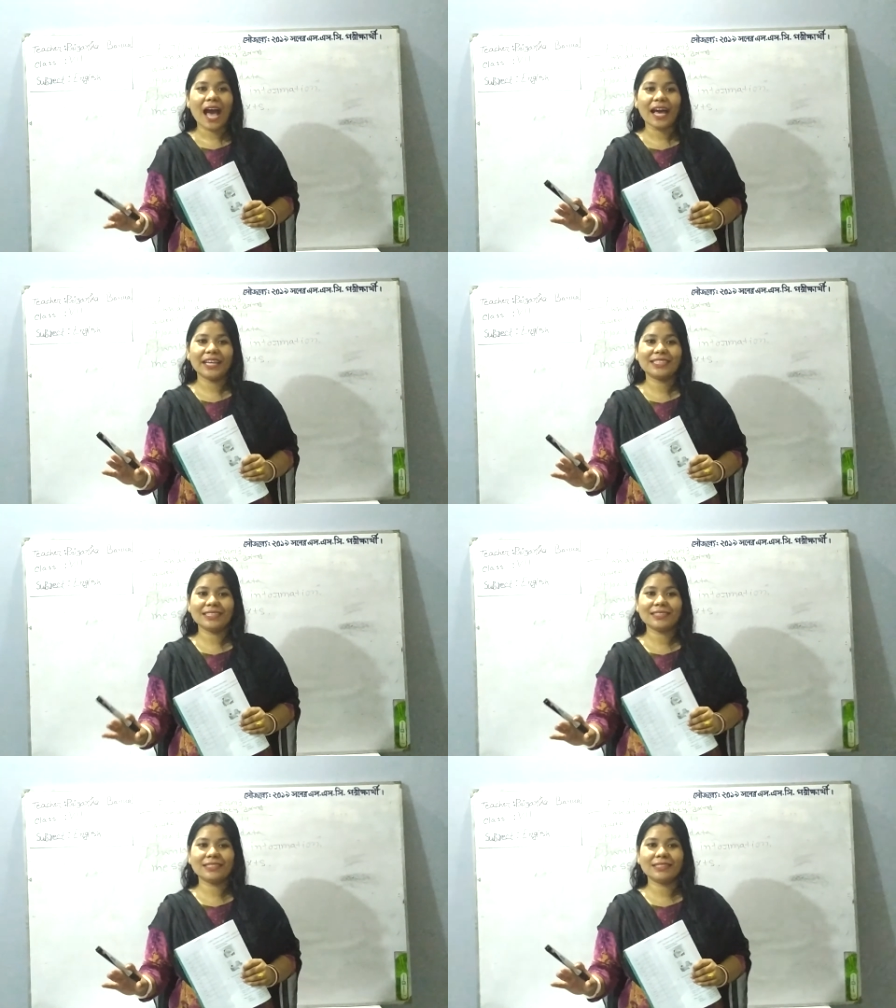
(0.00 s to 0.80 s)
I
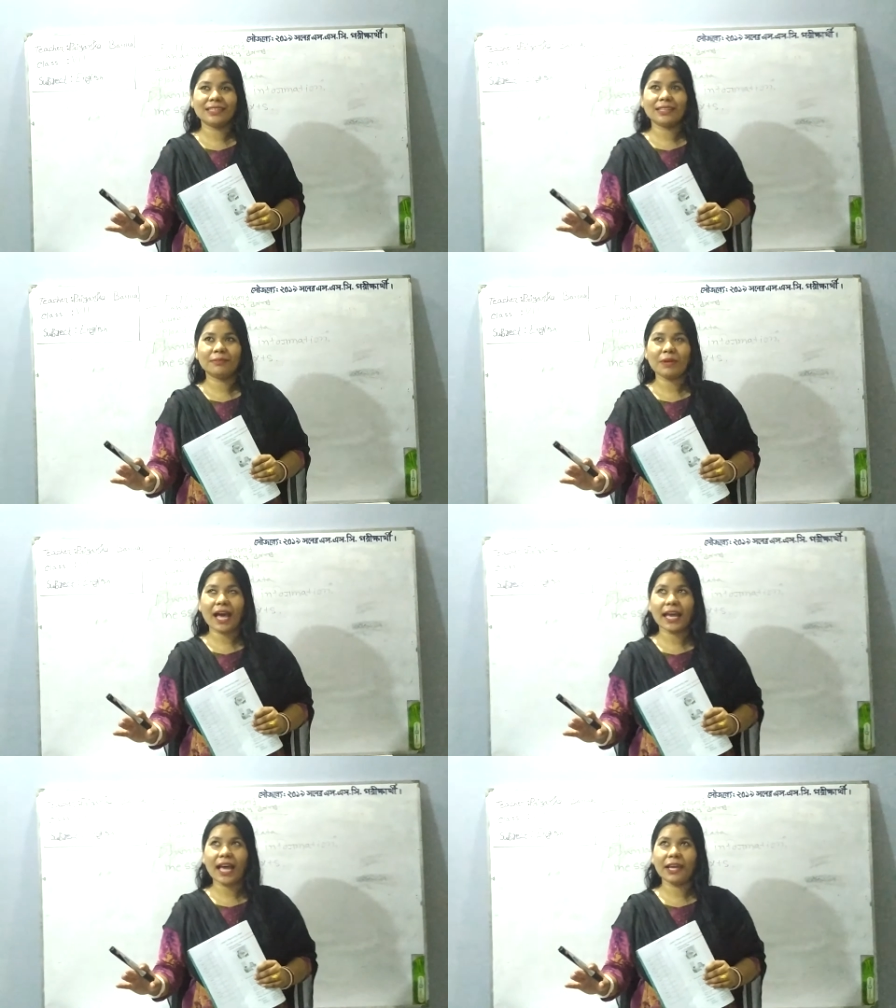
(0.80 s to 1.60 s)
just
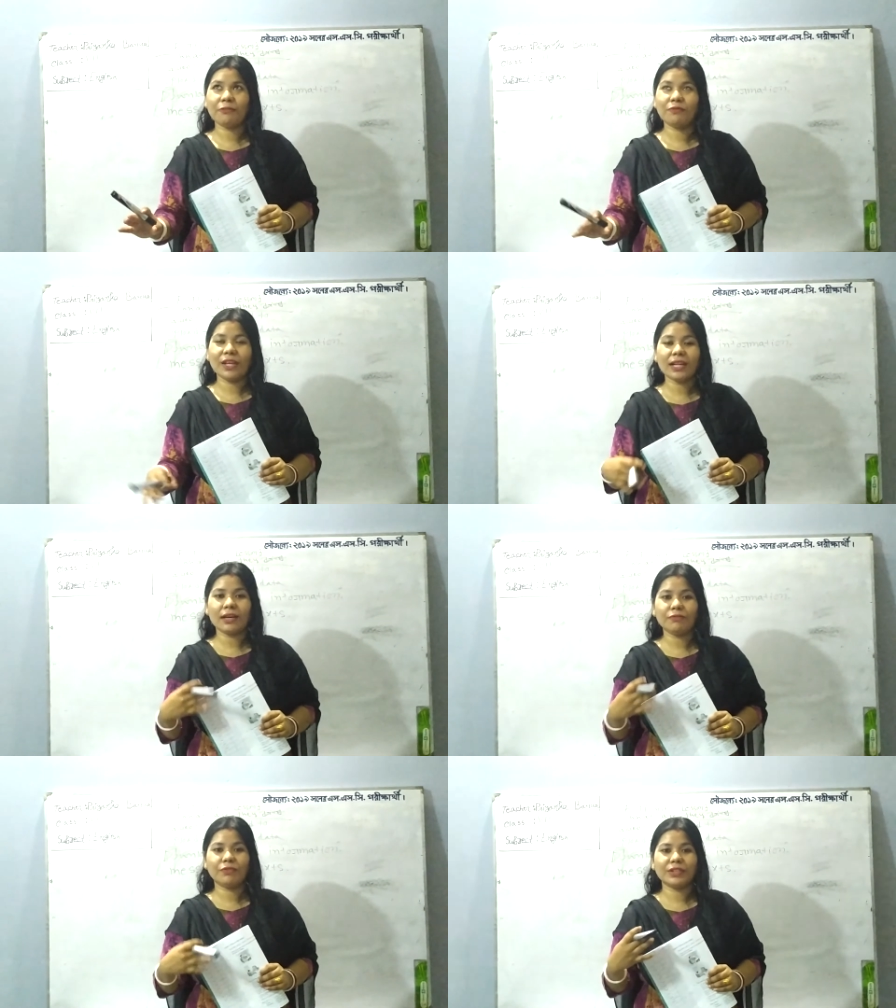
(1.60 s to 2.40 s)
I feel
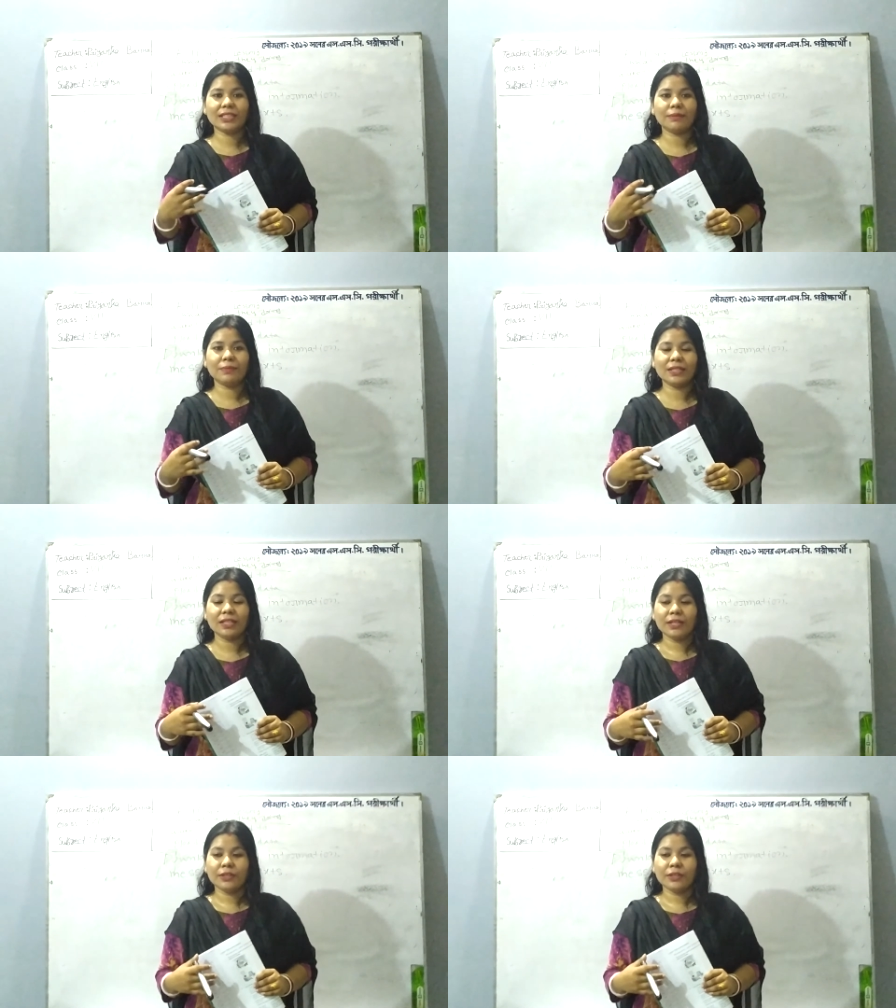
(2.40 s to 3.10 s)
comfortable